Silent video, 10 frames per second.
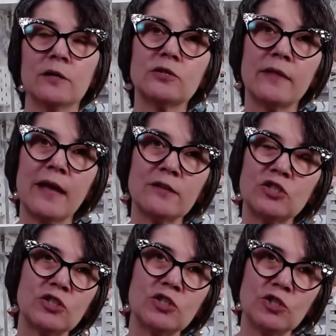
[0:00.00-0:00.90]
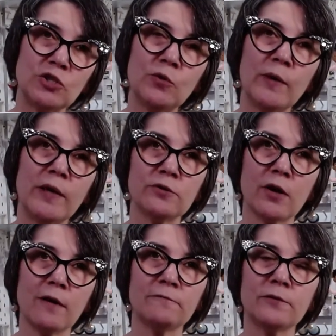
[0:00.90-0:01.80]
So that's just you and your
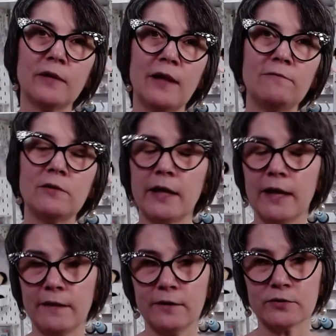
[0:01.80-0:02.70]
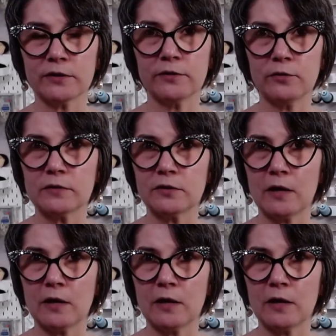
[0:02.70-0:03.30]
comfort level, and there's a little